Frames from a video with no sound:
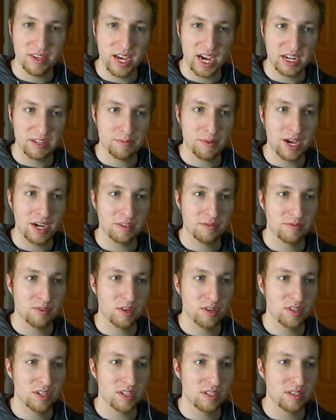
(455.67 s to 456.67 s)
the Xbox
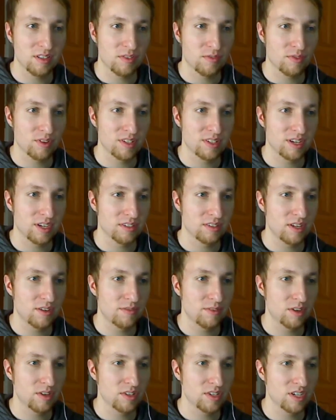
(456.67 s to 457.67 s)
version, the
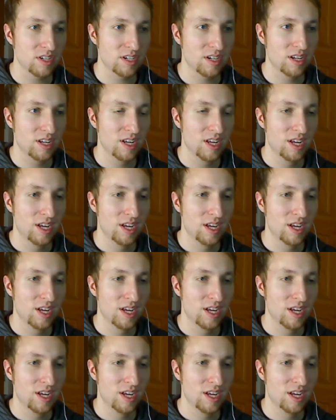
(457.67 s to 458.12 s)
360 version.